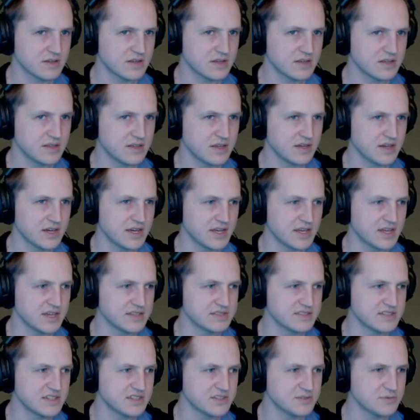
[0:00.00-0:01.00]
Yeah, I guess
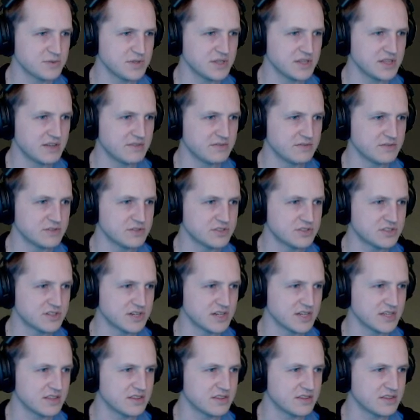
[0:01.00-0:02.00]
as we level
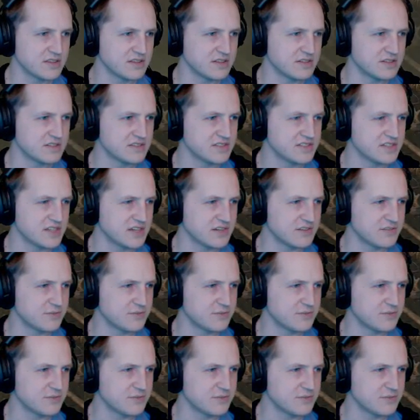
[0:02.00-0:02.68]
strength and stuff,